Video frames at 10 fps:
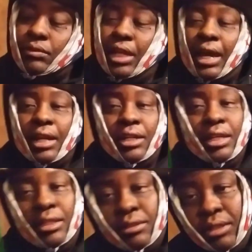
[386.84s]
out of
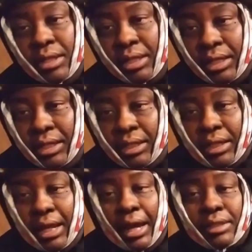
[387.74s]
these.
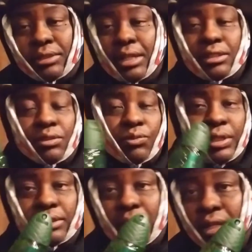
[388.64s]
Now, like I said, it's a
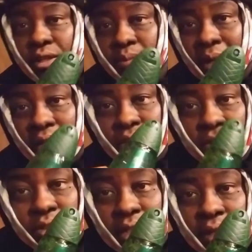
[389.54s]
retail you about
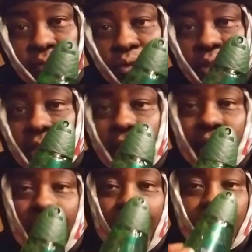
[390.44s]
$13, $14
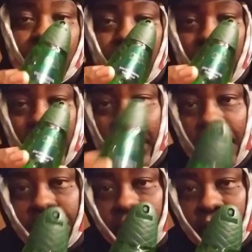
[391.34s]
on
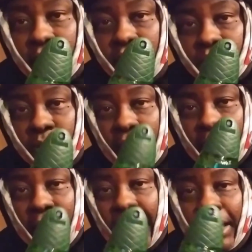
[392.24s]
Amazon's where I
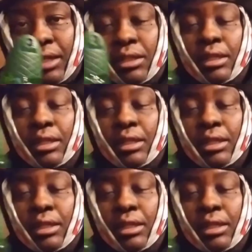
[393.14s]
got it.